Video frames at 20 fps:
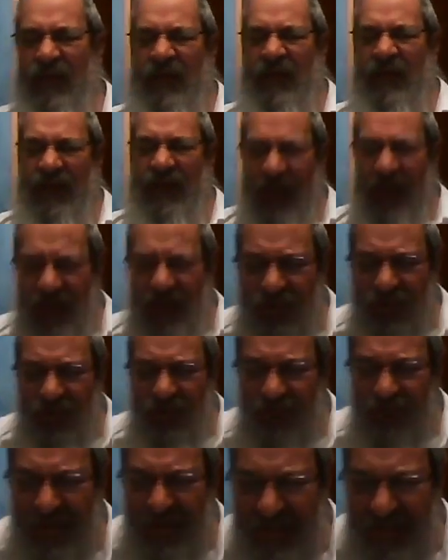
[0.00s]

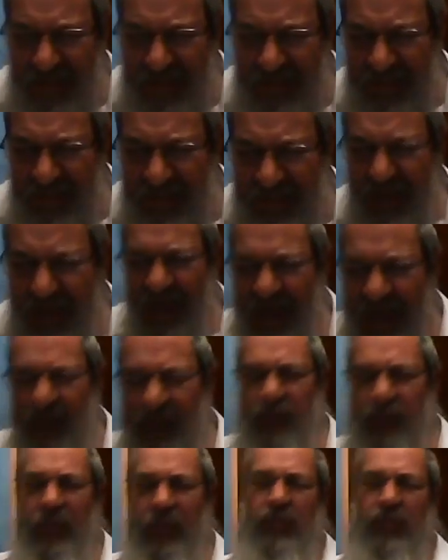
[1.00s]
dangerous
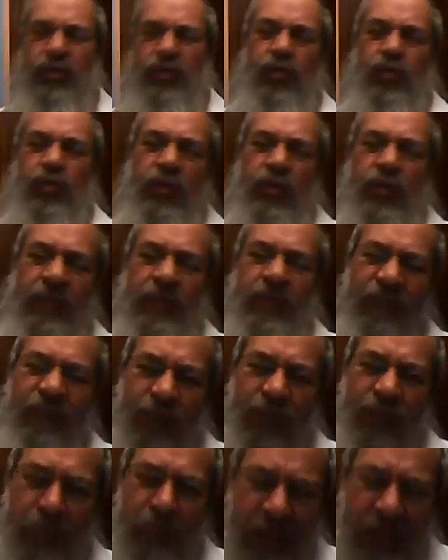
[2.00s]
aspects to him
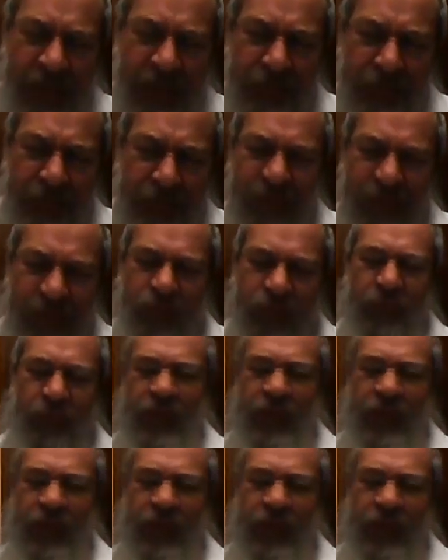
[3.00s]
from Klippa, from the